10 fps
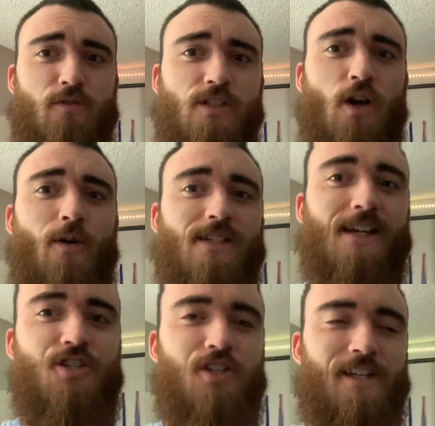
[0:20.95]
So
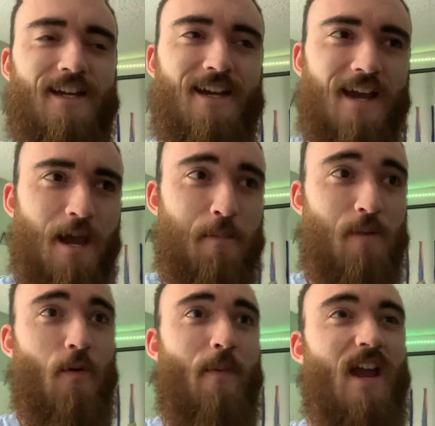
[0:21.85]
essentially,
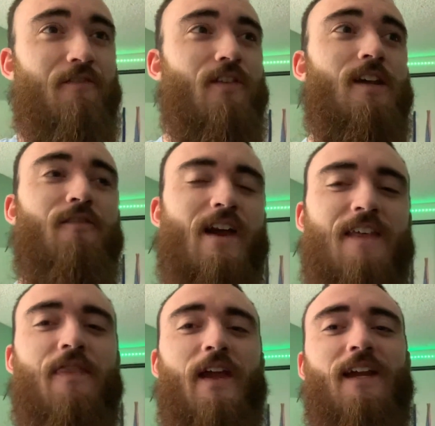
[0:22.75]
people paid for the
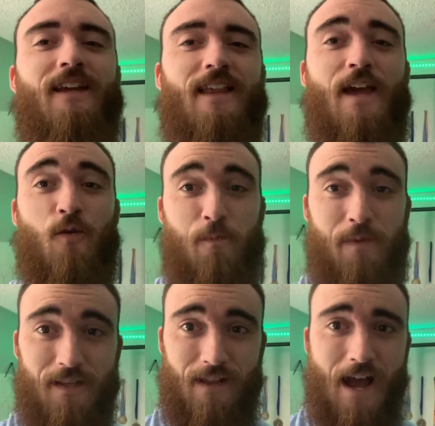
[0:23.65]
event thinking that it would
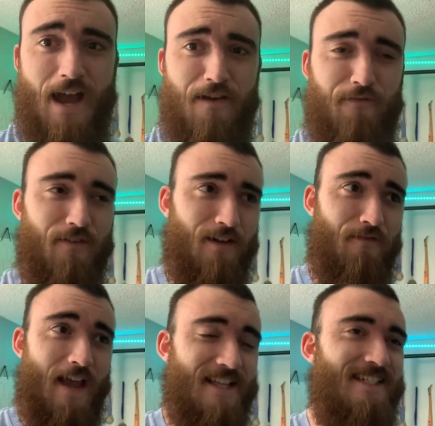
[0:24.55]
be a live
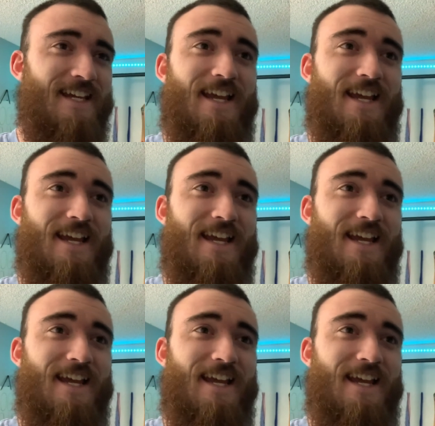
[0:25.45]
event,